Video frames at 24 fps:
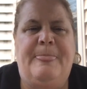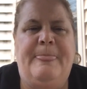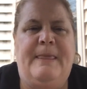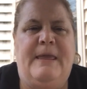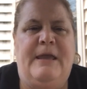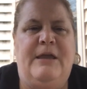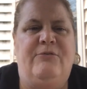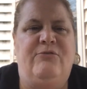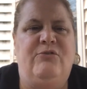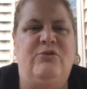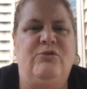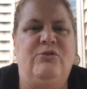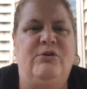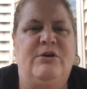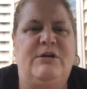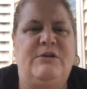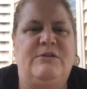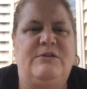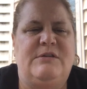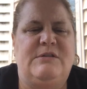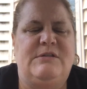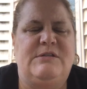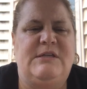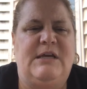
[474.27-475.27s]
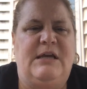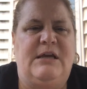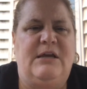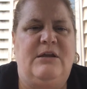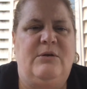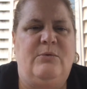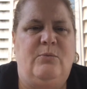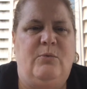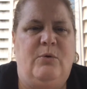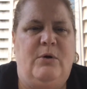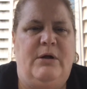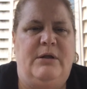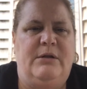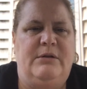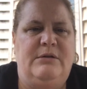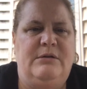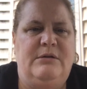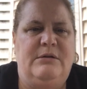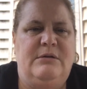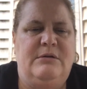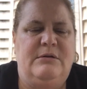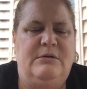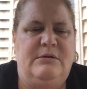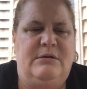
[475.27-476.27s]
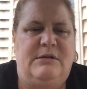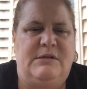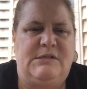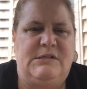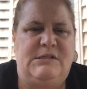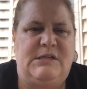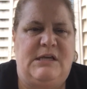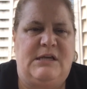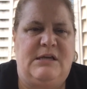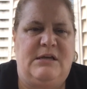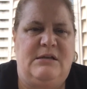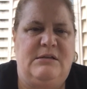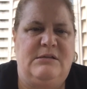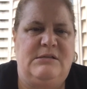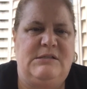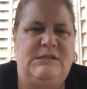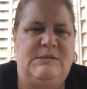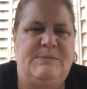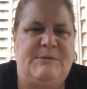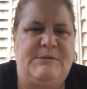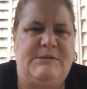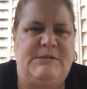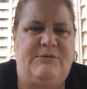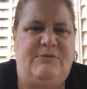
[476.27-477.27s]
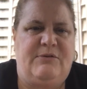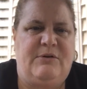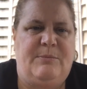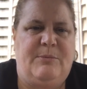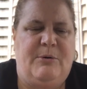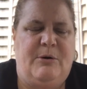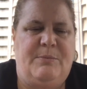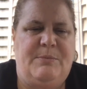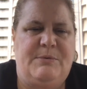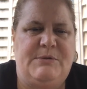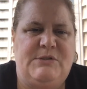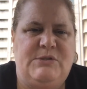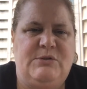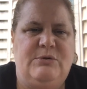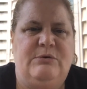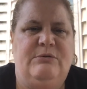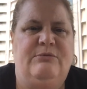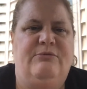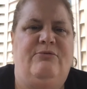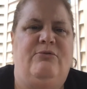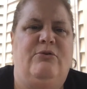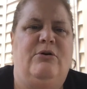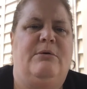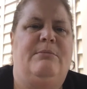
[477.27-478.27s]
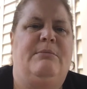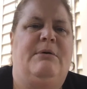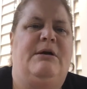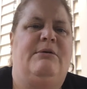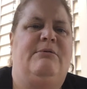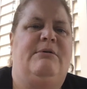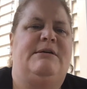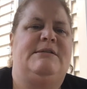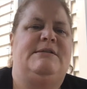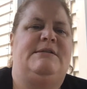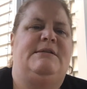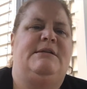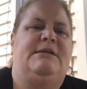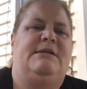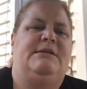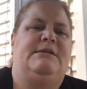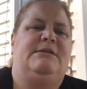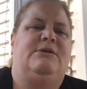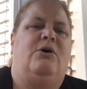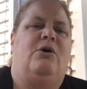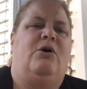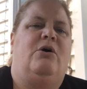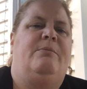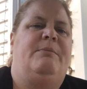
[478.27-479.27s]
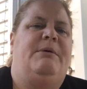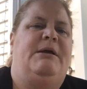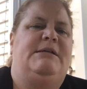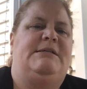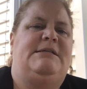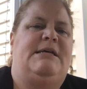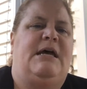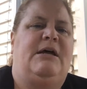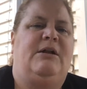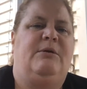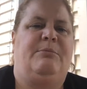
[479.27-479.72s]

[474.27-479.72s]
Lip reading: If you look at the second one, the second specific purpose, to inform my resident hallmates how to